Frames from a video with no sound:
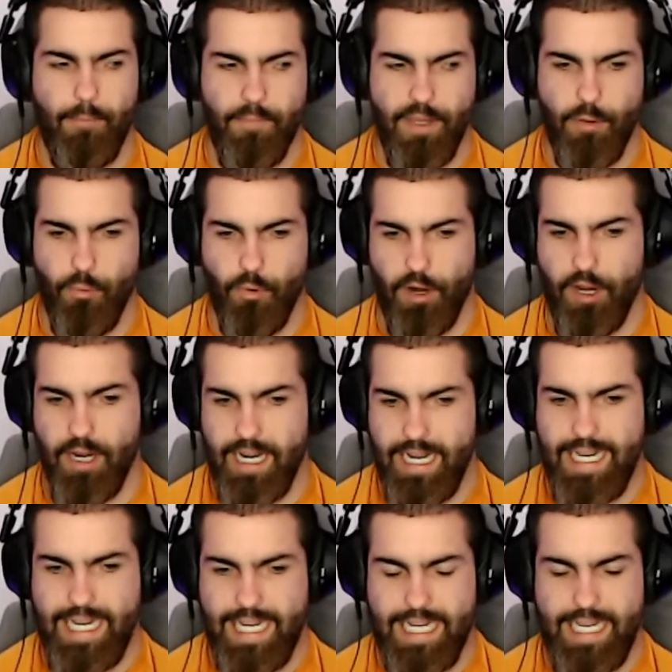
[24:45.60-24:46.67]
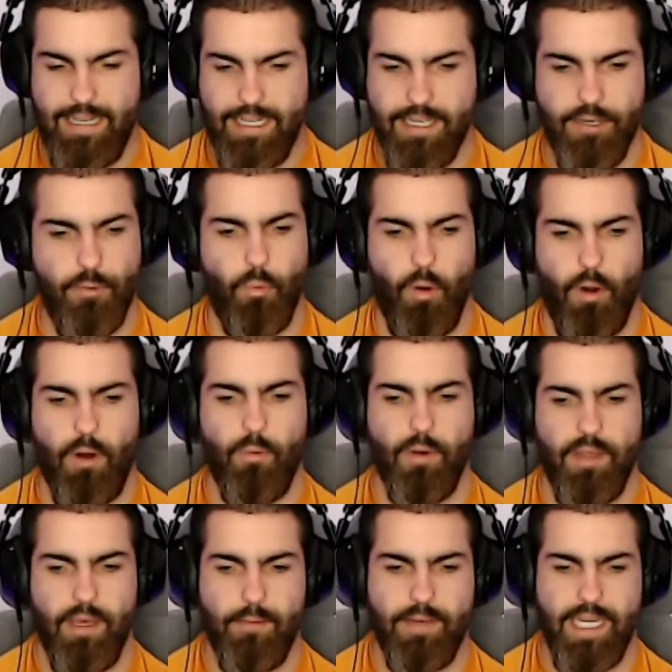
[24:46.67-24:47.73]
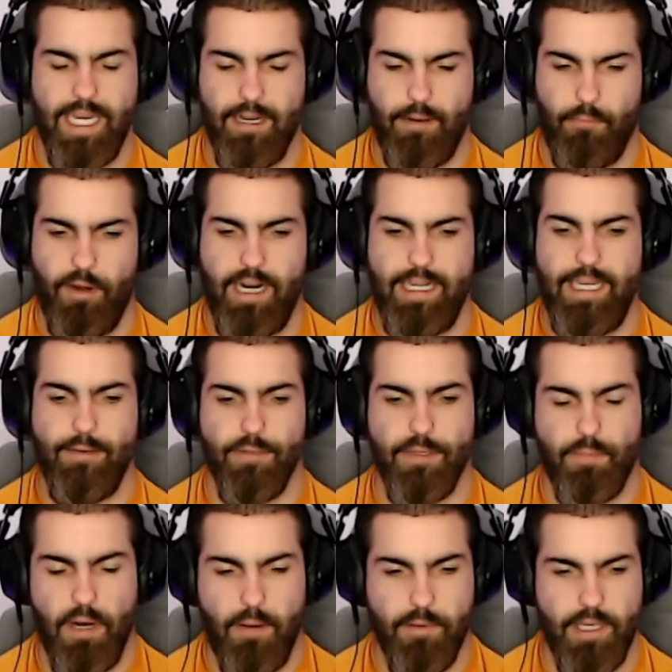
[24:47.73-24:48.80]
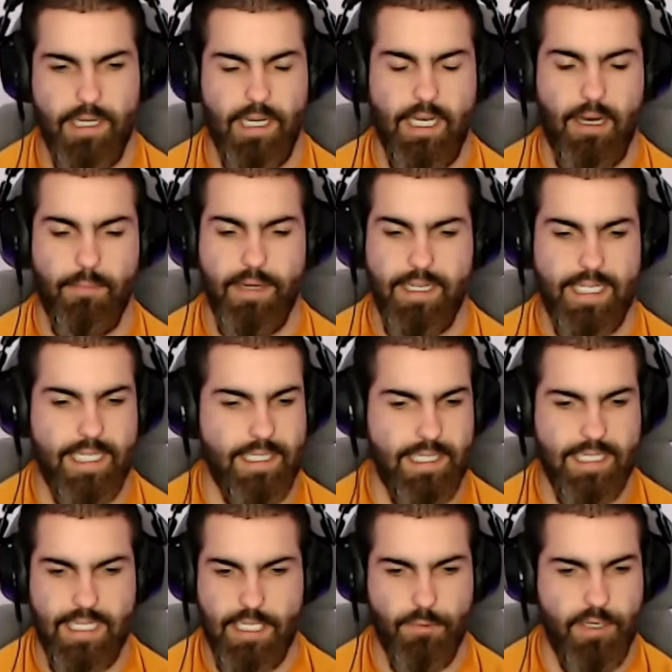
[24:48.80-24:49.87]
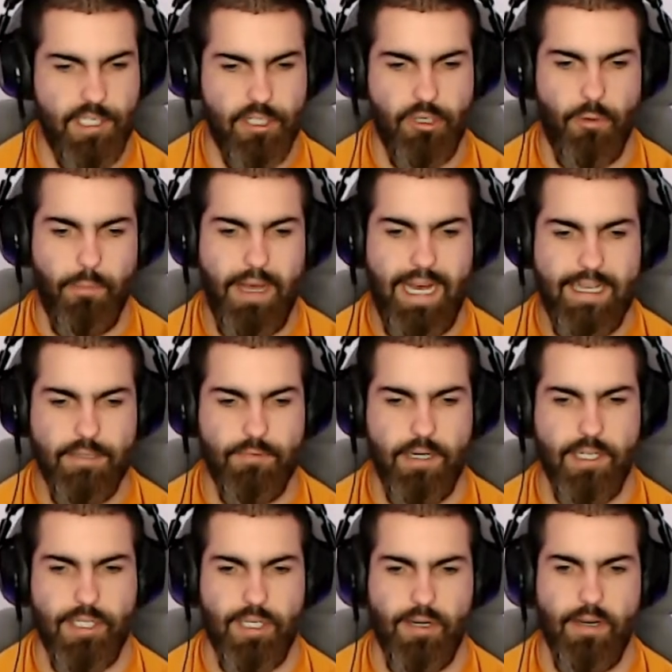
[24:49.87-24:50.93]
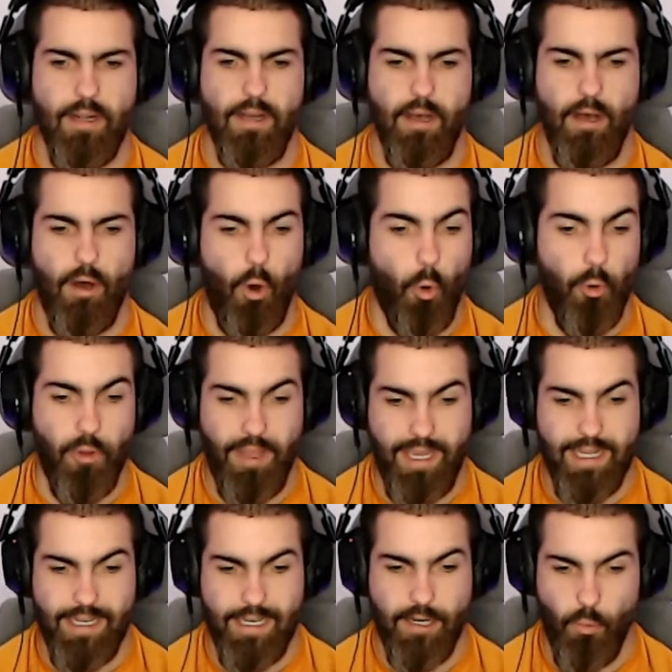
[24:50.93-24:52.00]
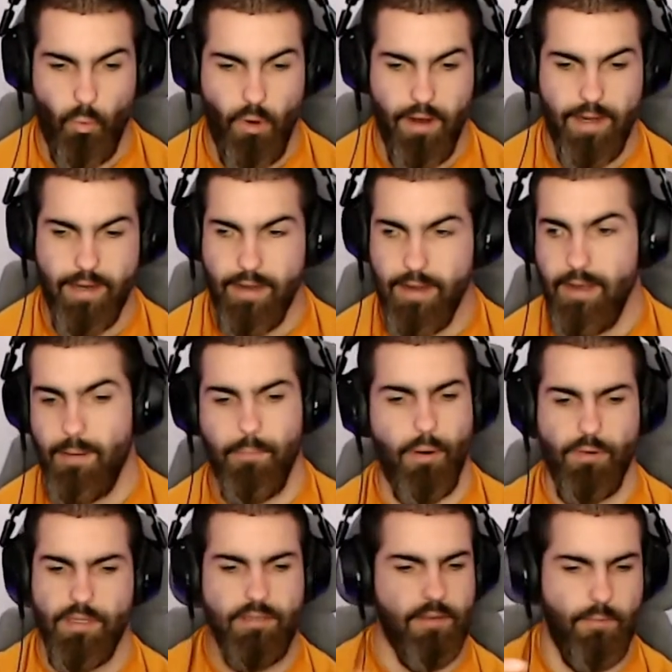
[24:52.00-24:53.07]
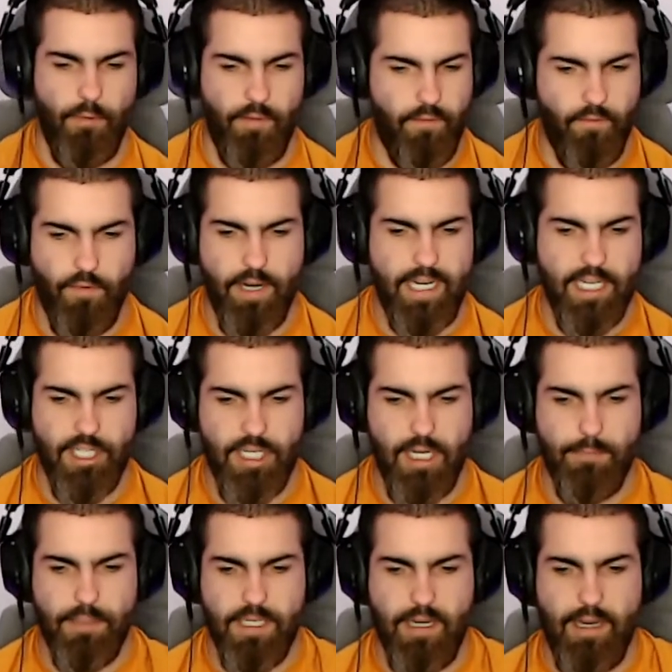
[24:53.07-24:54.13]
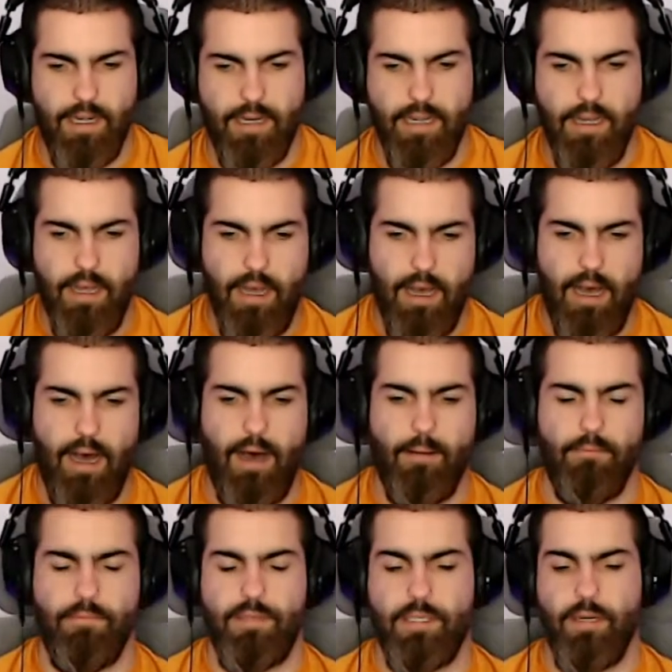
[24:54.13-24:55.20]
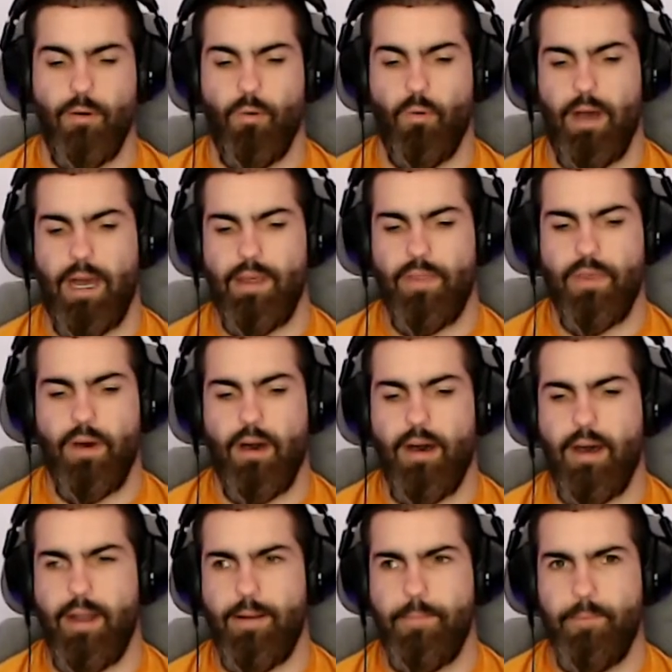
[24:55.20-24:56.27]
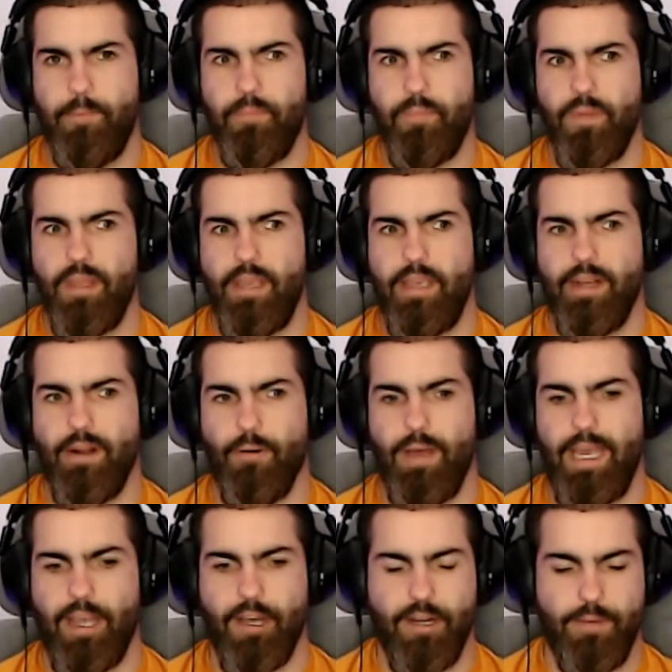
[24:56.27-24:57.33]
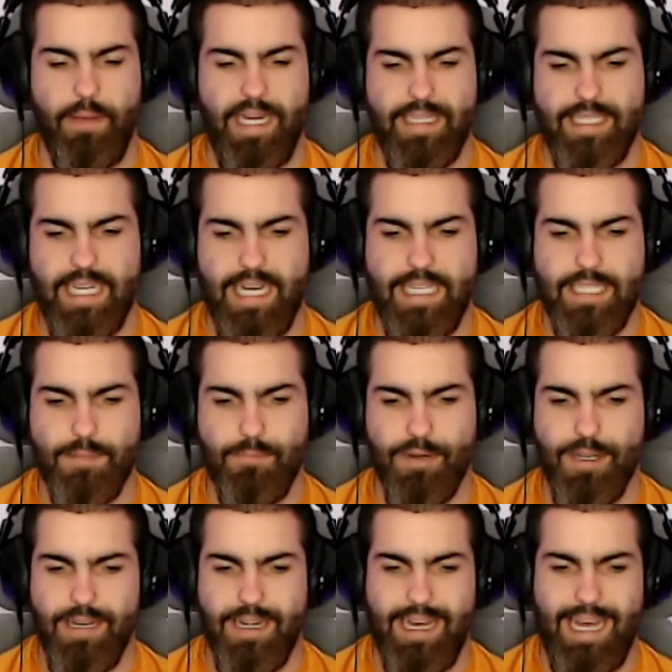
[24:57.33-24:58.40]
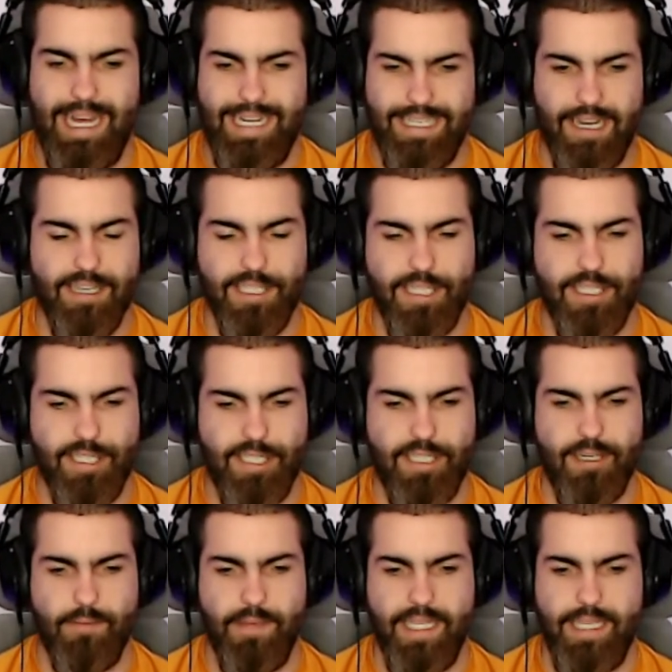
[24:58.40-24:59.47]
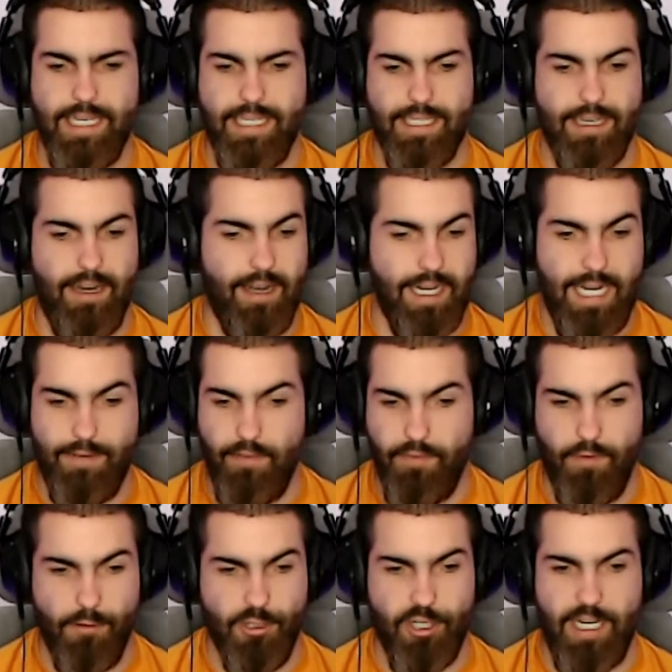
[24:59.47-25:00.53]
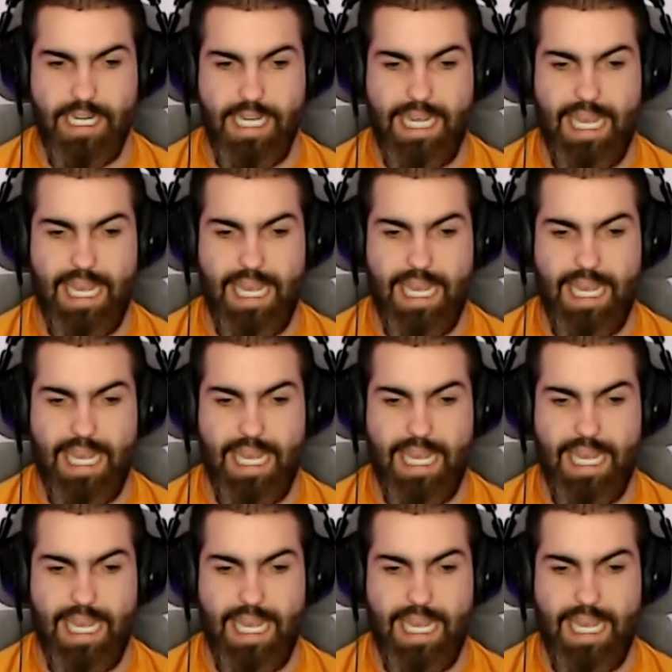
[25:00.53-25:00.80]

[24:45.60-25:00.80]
You were going to need to do work with him to get him ready. He was probably going to come in as a situational pass rusher only in year 1, but with freakish upside. So I thought, it could have made sense, but it does concern me that he's not going to have a full training